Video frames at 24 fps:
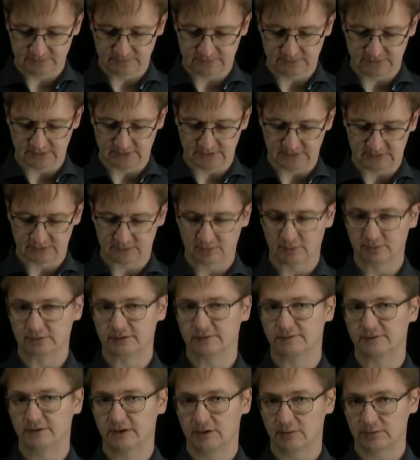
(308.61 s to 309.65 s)
I get all the
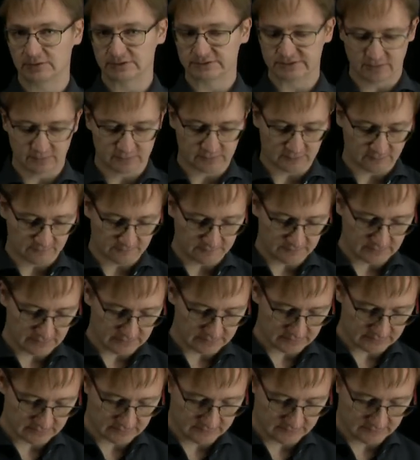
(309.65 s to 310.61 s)
flowers out of my